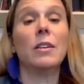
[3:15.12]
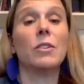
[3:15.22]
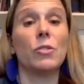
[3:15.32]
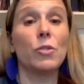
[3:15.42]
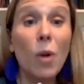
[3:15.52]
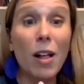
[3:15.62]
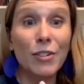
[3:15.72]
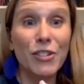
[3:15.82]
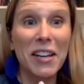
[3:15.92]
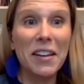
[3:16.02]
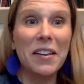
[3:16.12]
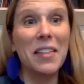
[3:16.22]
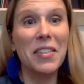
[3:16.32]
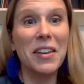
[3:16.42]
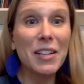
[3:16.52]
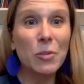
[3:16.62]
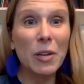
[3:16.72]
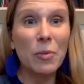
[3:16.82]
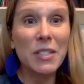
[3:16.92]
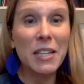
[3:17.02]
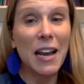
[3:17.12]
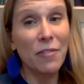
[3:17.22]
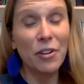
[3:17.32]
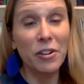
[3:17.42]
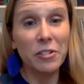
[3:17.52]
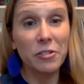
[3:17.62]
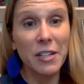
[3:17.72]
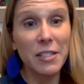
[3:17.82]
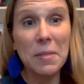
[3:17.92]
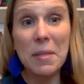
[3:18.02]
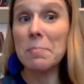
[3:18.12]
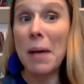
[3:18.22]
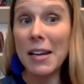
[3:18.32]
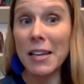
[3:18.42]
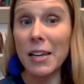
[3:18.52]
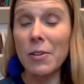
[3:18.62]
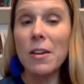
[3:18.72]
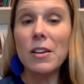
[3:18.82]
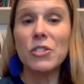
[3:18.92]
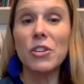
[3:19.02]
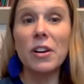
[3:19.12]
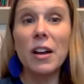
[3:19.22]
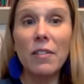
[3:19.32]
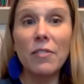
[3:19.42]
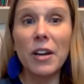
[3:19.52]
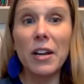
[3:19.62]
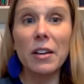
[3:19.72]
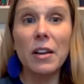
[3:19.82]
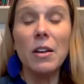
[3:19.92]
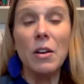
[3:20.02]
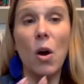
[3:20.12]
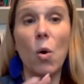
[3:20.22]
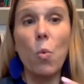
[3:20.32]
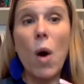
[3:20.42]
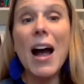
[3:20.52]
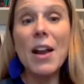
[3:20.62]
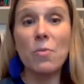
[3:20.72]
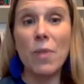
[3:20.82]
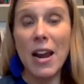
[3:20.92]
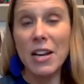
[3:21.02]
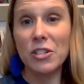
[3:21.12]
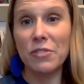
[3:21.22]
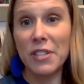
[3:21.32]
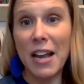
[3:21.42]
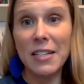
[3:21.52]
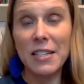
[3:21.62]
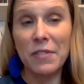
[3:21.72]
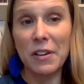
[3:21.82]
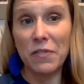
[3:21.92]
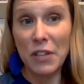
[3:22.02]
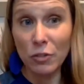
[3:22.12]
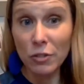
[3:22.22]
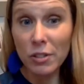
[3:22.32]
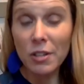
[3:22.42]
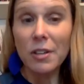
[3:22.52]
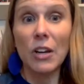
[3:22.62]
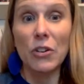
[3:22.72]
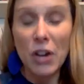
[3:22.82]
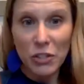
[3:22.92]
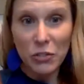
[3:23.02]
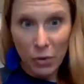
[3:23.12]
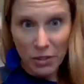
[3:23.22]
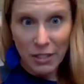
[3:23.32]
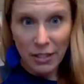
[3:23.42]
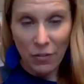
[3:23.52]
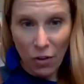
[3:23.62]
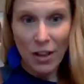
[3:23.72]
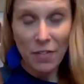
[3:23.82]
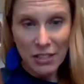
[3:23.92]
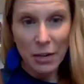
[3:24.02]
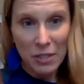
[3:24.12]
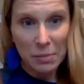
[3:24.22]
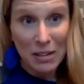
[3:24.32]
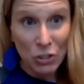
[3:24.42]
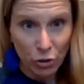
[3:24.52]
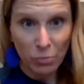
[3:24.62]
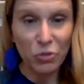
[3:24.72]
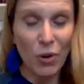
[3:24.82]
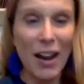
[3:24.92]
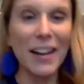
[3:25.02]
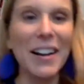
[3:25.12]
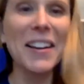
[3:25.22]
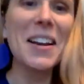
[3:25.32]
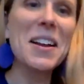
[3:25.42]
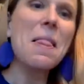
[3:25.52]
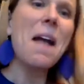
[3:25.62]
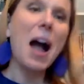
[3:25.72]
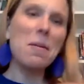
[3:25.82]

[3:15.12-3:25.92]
zoology. And the next week we did evergreen trees, and that's botany. So you're covering a wide range of scientific fields. You're not just focused, like if all I ever studied was mushrooms, right? I'm